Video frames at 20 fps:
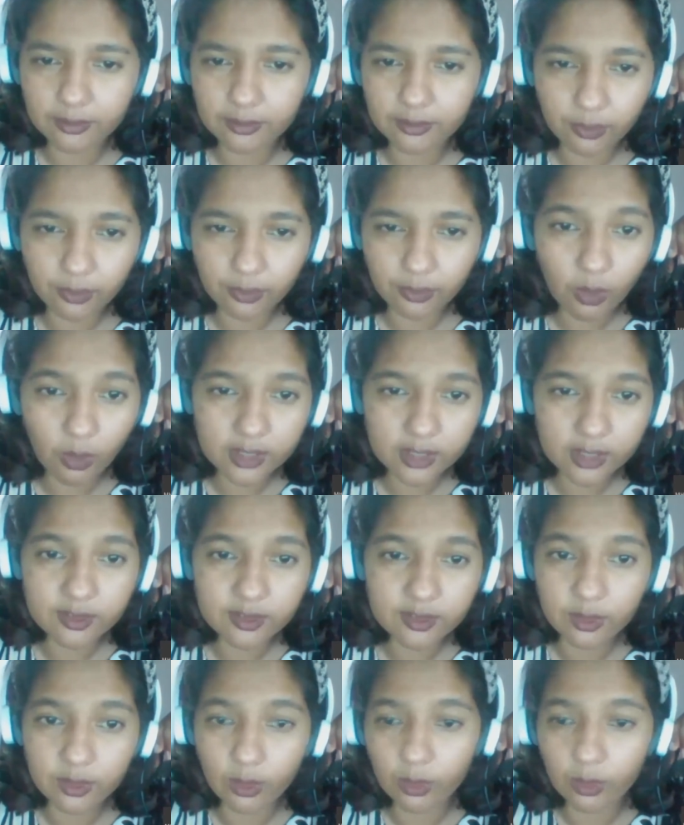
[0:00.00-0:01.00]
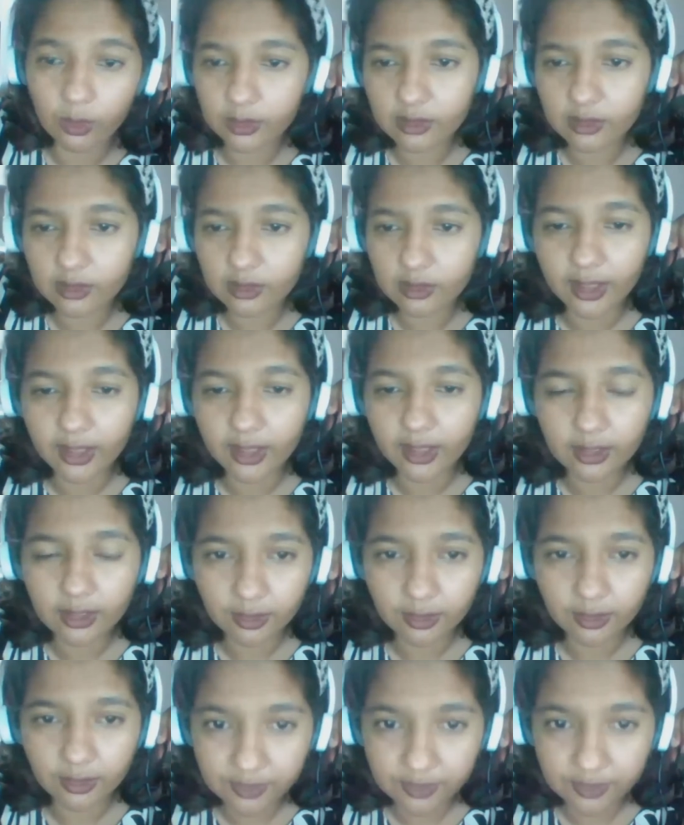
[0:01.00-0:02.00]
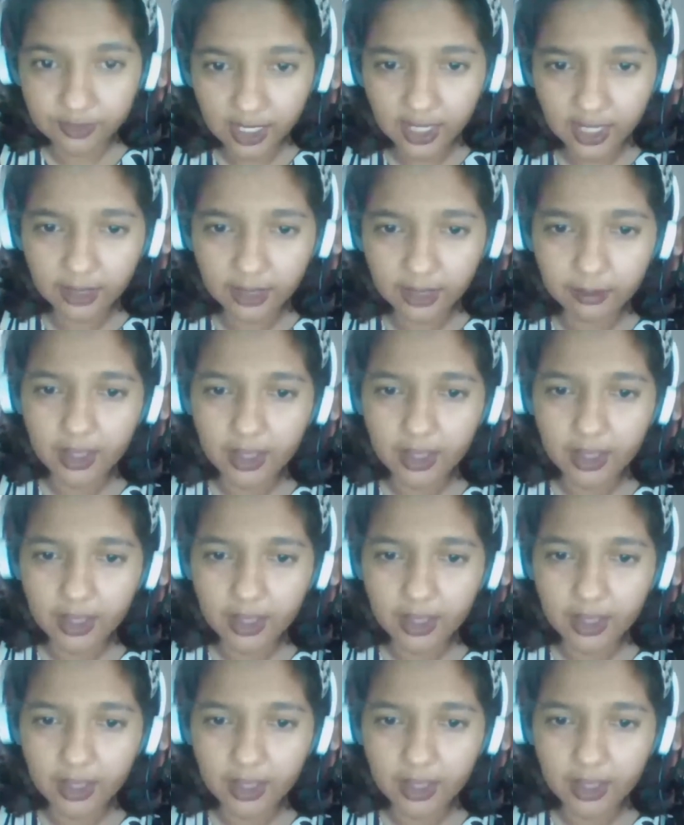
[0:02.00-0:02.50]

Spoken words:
for this length of time,